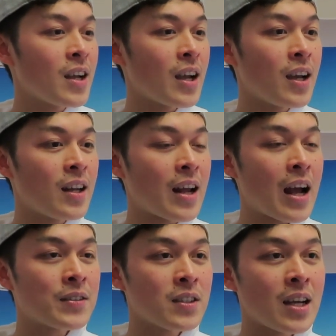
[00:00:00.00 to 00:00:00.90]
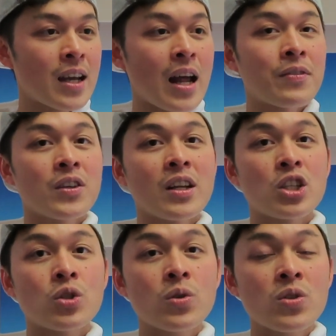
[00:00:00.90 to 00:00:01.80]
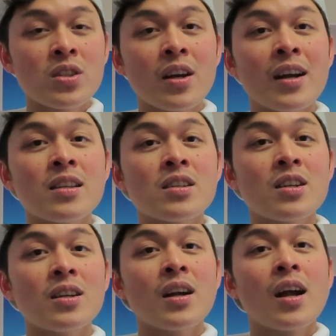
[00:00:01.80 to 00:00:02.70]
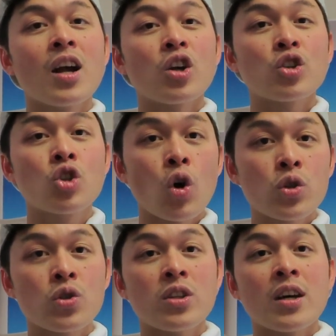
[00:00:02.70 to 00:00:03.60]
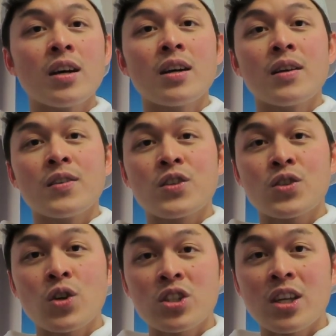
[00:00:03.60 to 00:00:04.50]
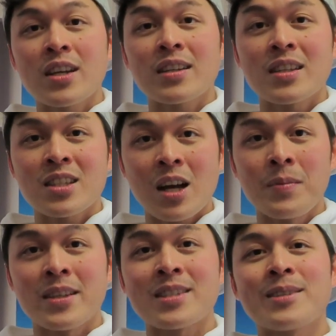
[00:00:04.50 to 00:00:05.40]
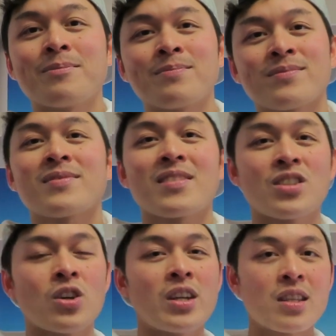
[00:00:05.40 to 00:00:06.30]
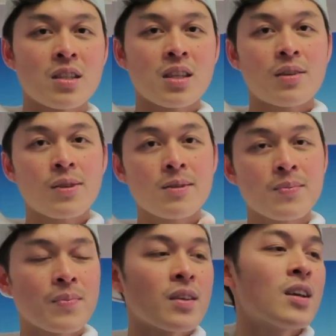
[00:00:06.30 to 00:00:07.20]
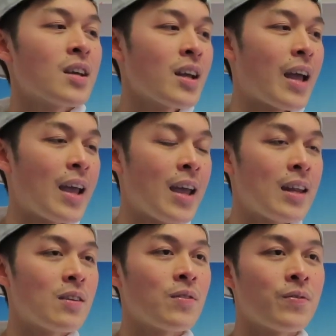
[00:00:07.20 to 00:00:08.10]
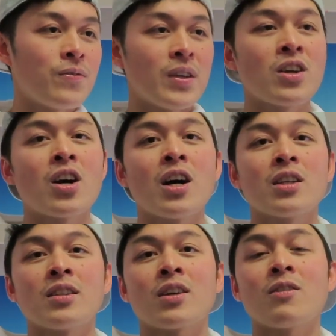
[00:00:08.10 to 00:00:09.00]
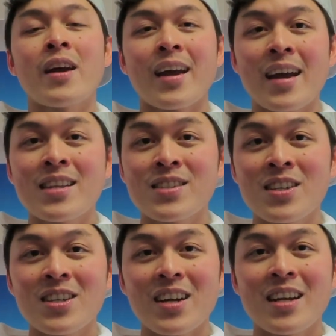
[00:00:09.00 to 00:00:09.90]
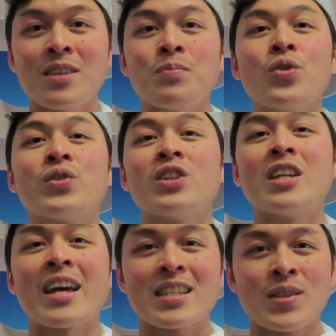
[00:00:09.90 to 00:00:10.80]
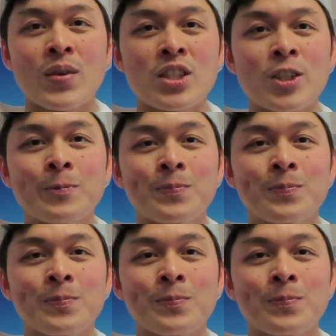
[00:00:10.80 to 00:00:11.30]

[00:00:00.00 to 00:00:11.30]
and after that, after they choose their answer, go to the searching the tablet. So that's the sequence, and figure out the correct answer and then move to the next question.